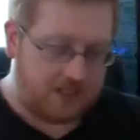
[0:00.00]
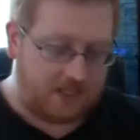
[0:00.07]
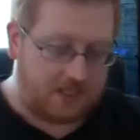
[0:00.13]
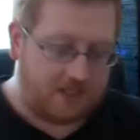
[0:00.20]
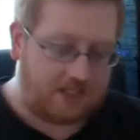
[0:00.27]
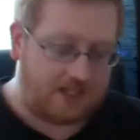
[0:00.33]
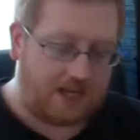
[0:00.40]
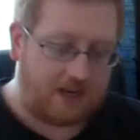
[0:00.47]

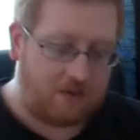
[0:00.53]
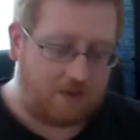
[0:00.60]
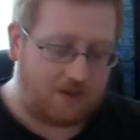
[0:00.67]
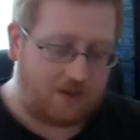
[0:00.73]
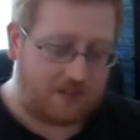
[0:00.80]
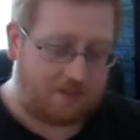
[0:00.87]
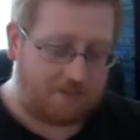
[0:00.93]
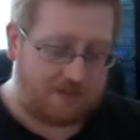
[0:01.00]
Star
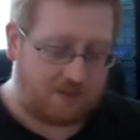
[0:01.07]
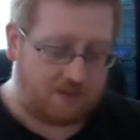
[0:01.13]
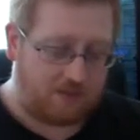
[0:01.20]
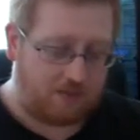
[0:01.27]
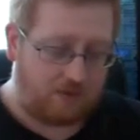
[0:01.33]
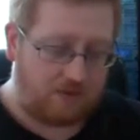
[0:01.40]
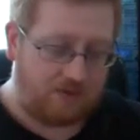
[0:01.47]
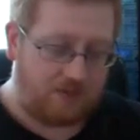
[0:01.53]
Wars Episode
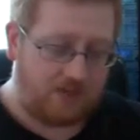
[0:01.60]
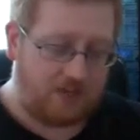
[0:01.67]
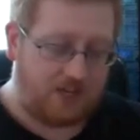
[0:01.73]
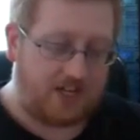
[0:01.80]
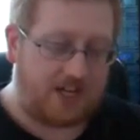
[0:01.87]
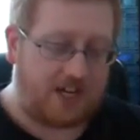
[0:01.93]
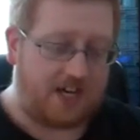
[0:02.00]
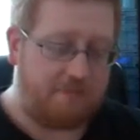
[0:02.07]
1
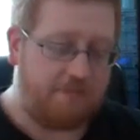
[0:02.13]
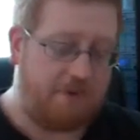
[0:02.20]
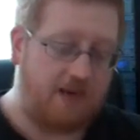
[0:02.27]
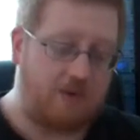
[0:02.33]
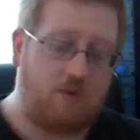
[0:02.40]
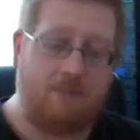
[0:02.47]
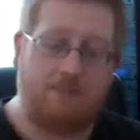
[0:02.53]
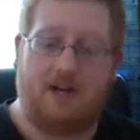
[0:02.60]
Jedi
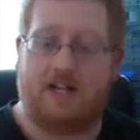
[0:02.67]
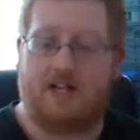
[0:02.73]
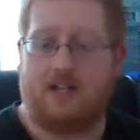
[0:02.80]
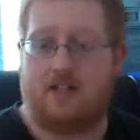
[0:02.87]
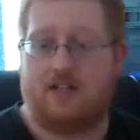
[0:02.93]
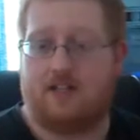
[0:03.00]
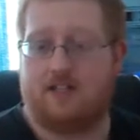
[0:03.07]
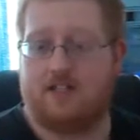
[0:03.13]
Power
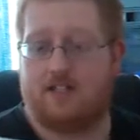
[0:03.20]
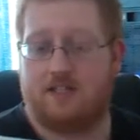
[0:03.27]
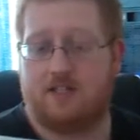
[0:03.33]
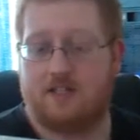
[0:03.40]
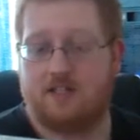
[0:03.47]
Battles.